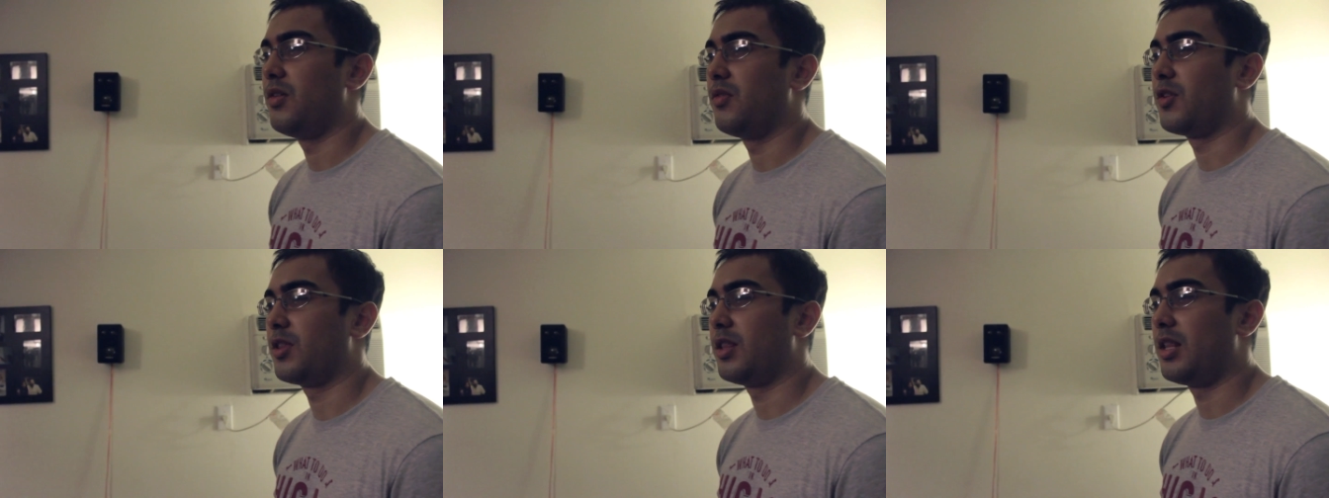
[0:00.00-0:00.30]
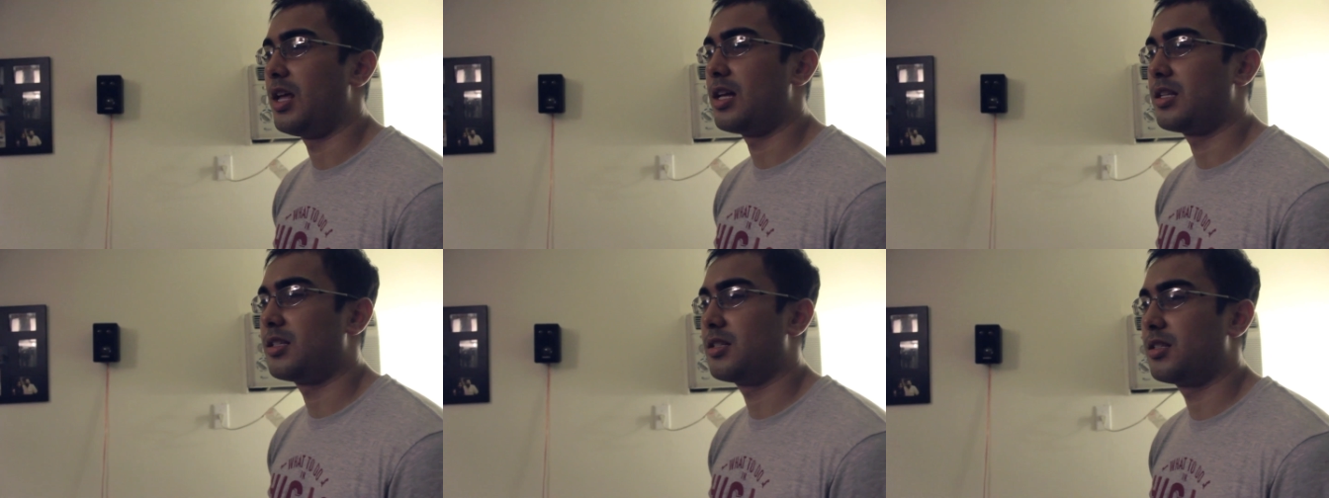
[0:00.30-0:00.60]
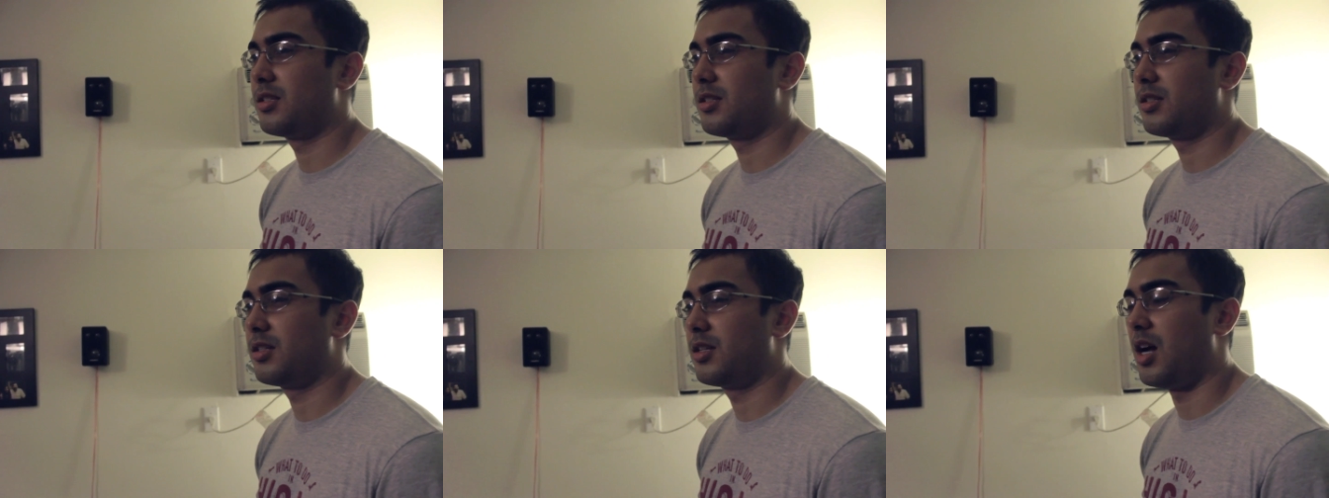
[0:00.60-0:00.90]
for the
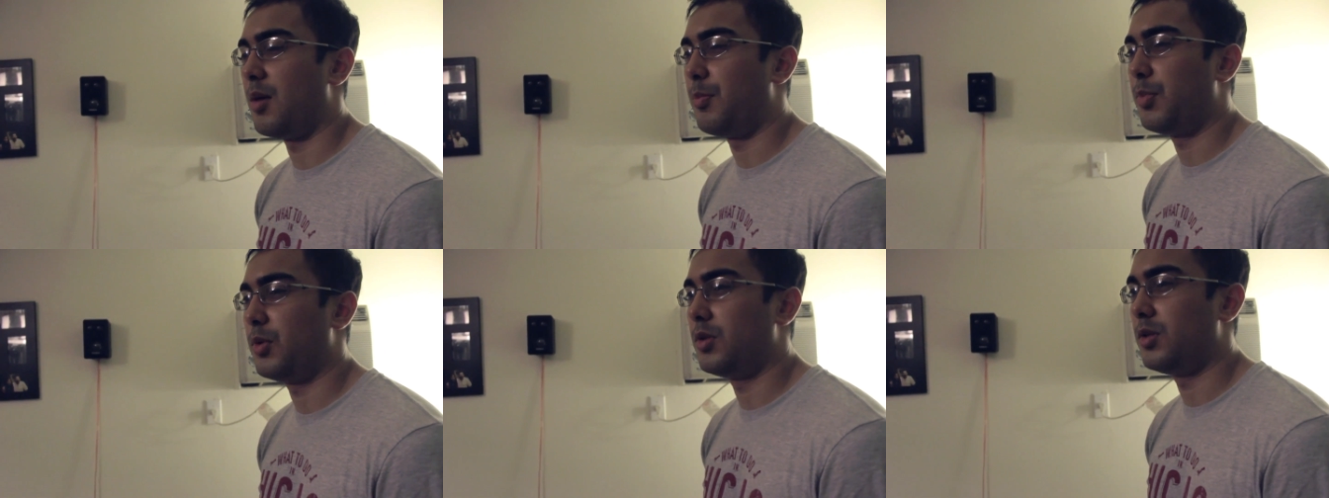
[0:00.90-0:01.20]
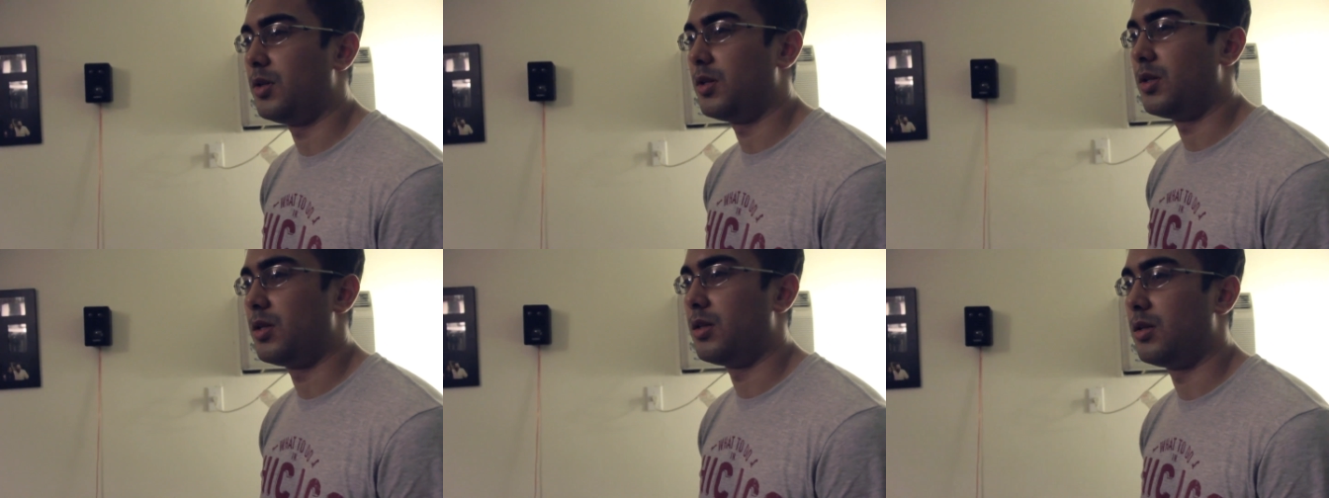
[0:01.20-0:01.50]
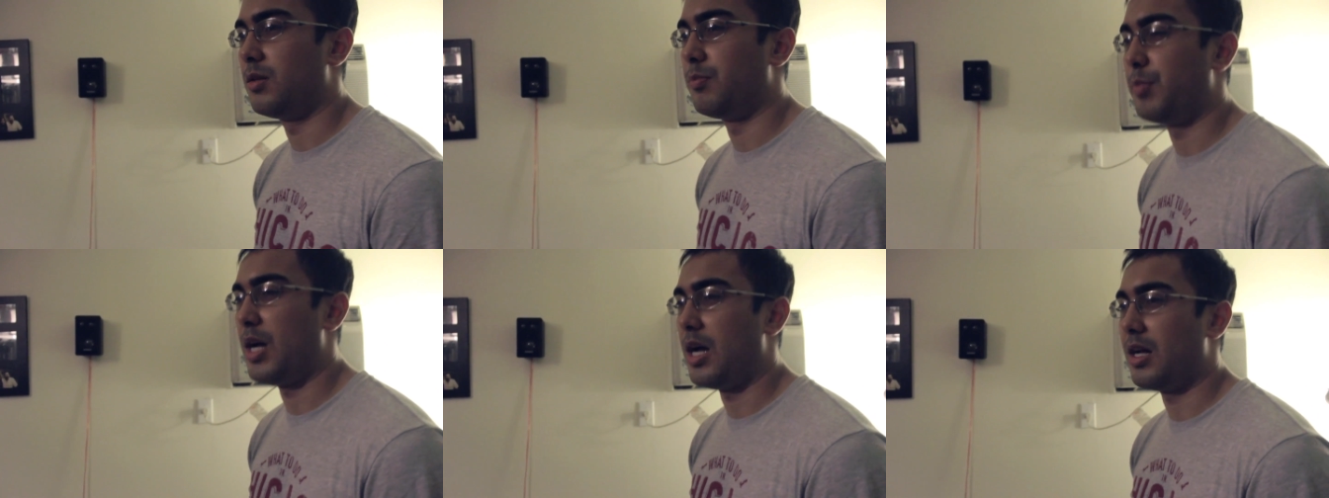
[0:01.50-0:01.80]
last
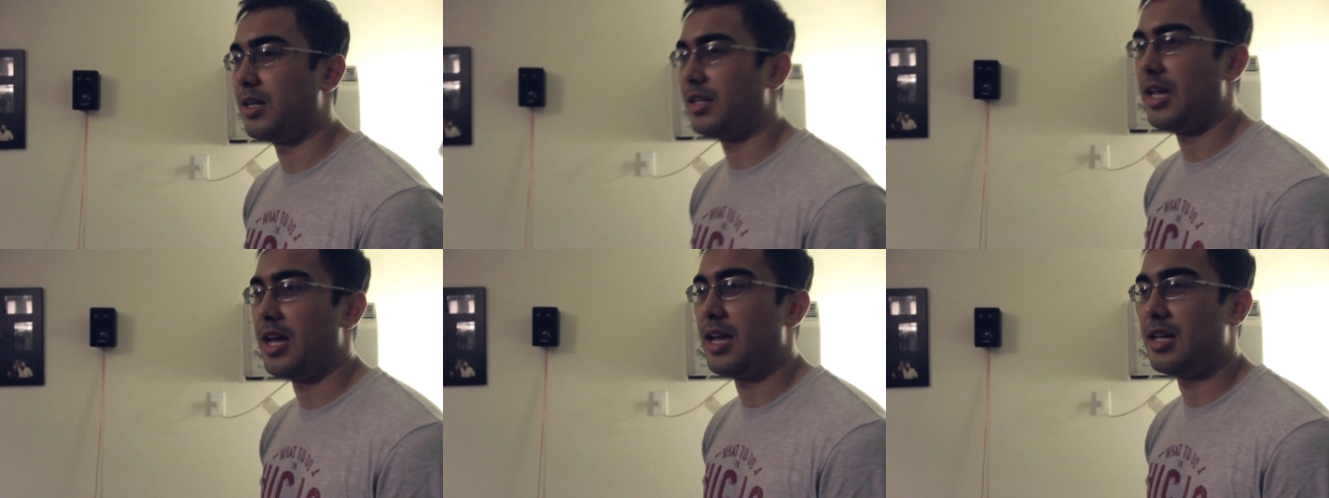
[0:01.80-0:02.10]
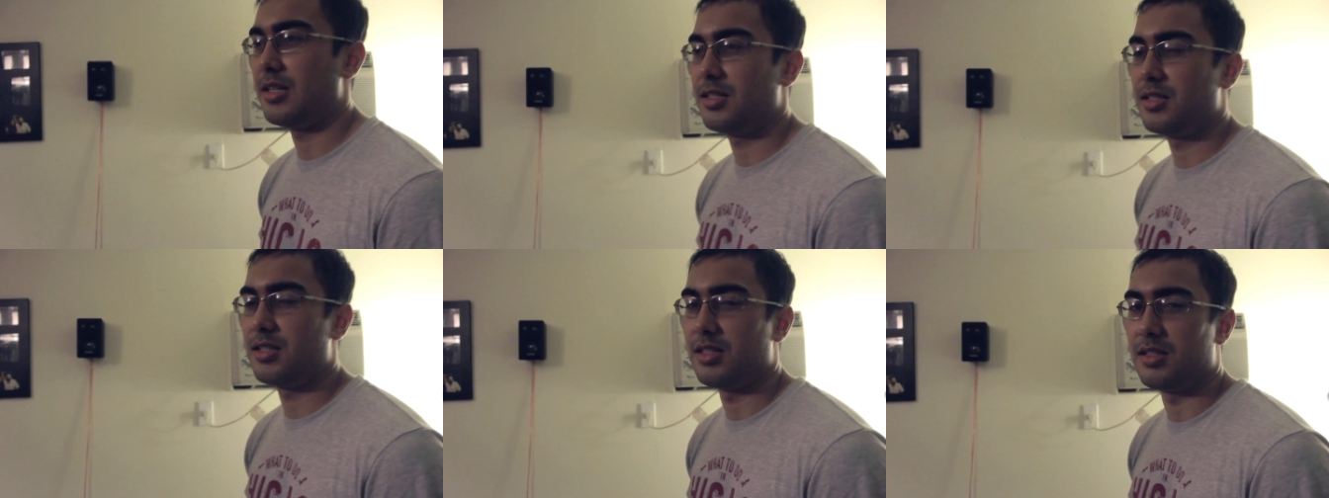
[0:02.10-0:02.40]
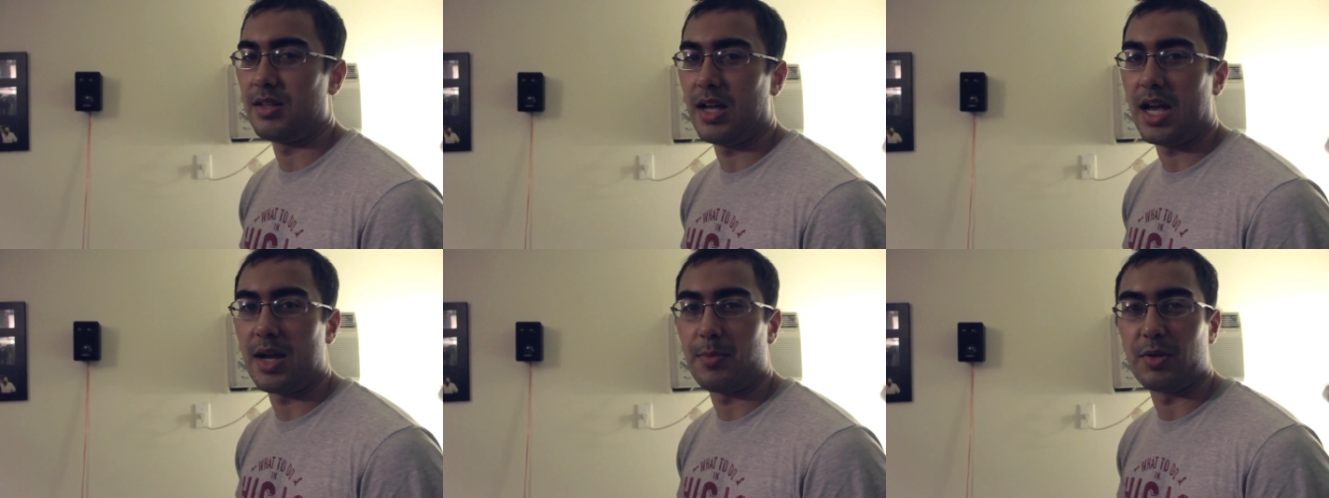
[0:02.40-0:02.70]
couple podcasts
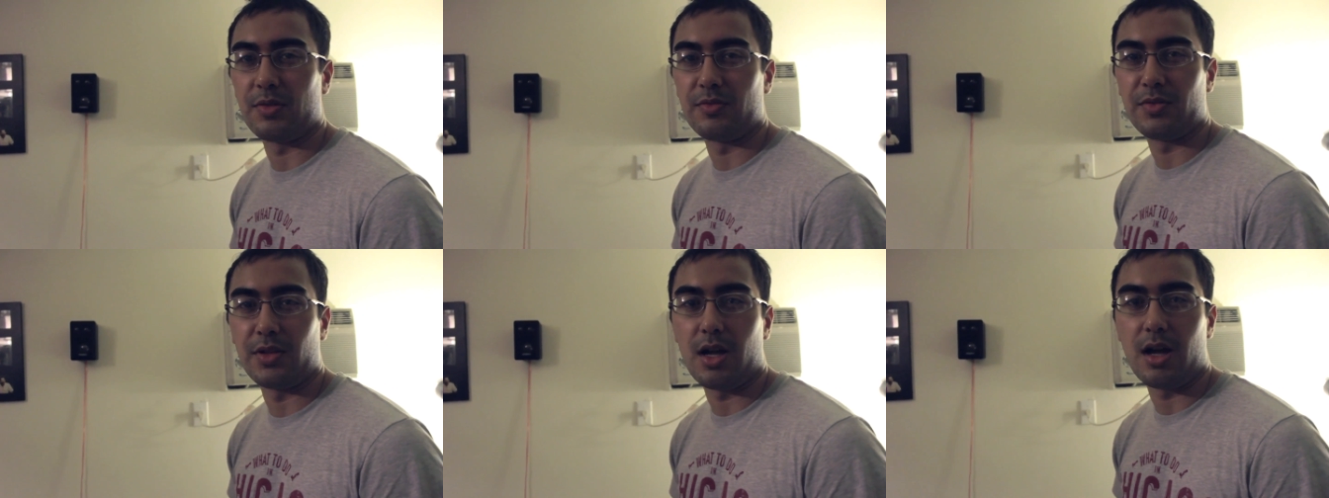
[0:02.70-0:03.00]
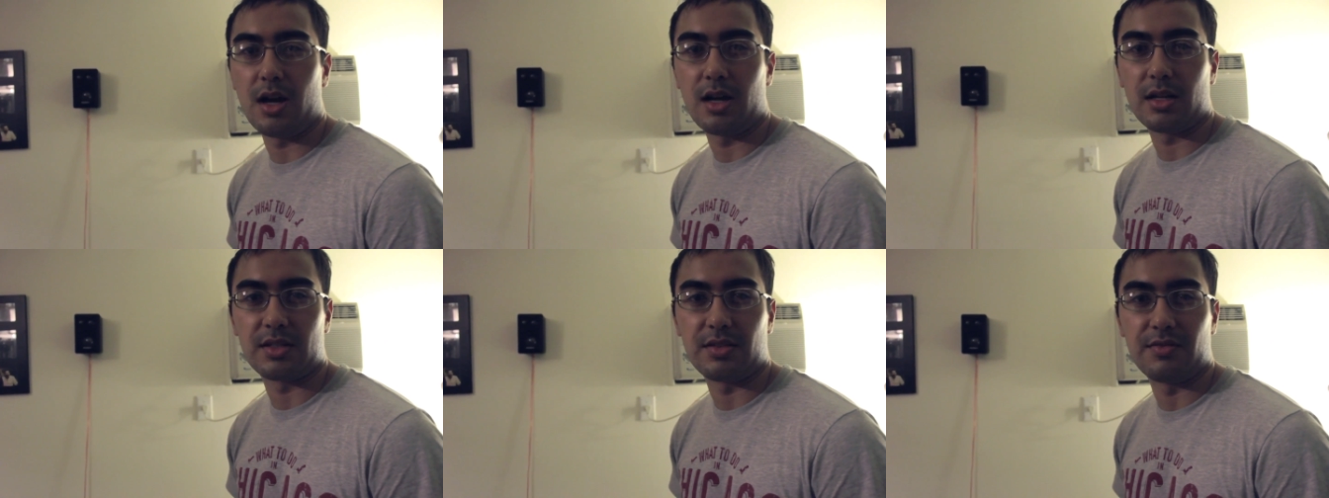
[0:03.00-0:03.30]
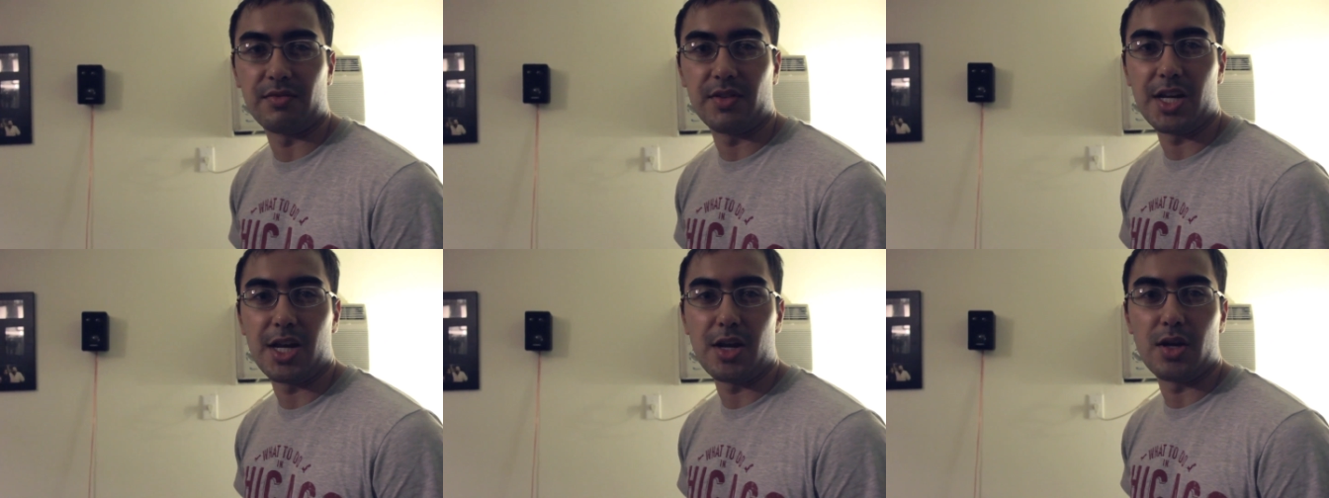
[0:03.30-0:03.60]
and hyper vlogs
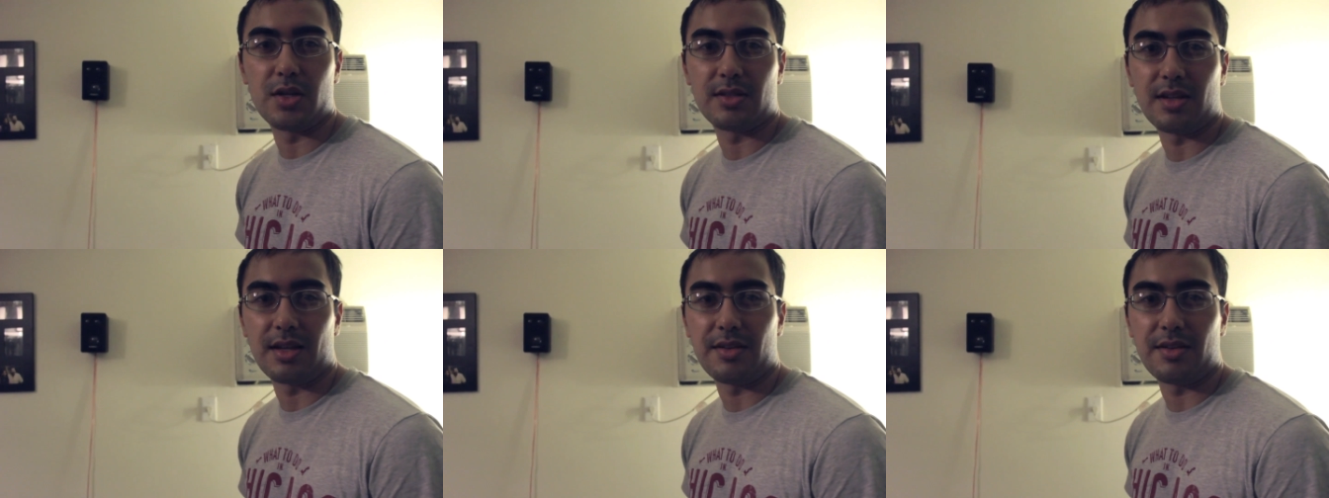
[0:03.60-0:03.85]
and videos,